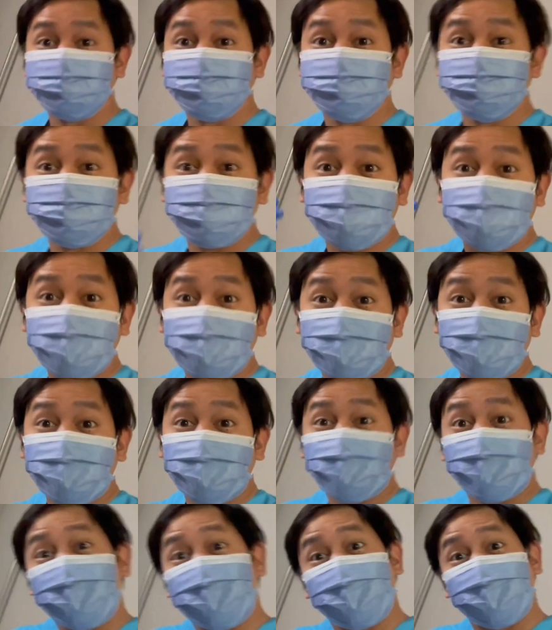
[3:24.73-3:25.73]
at the
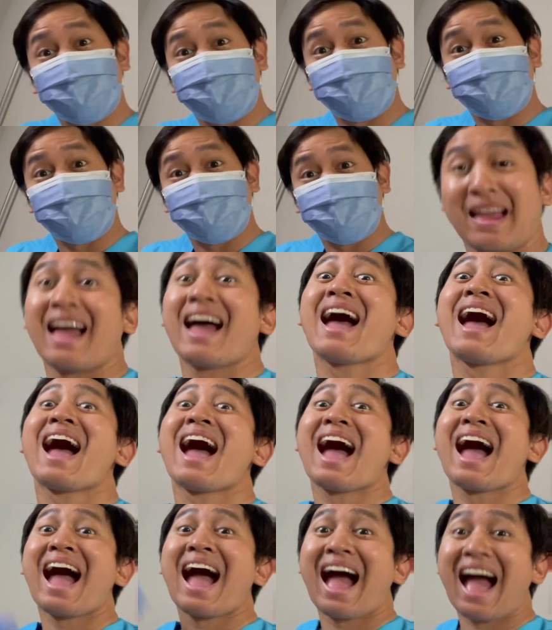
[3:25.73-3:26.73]
hospital
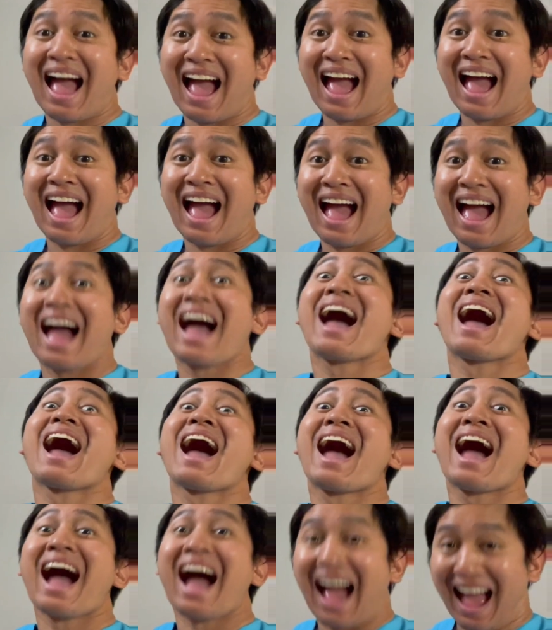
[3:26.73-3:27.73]
locker
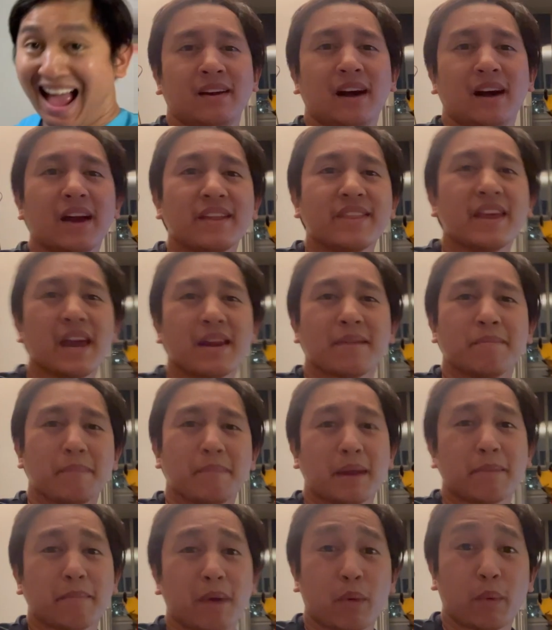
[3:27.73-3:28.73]
room. I then
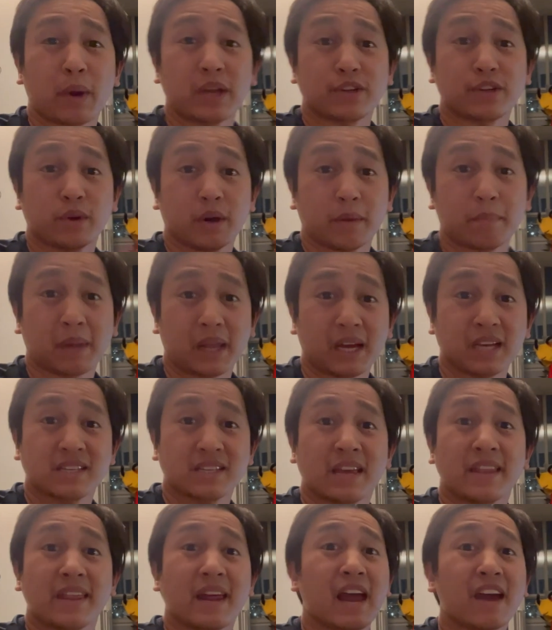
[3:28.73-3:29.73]
made my way to a place
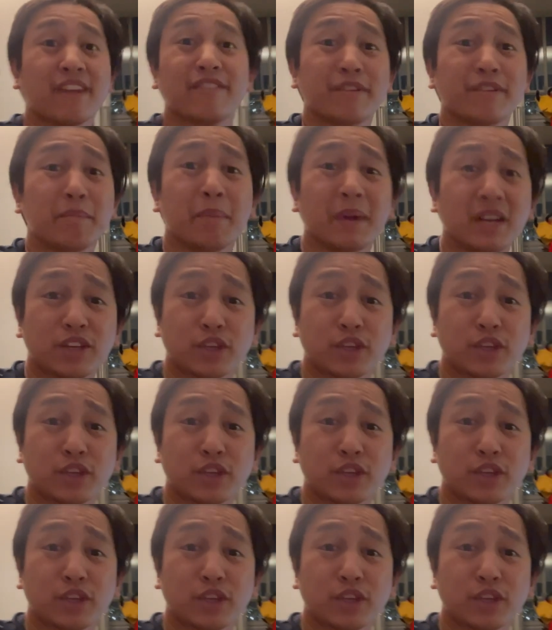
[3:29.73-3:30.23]
that I haven't been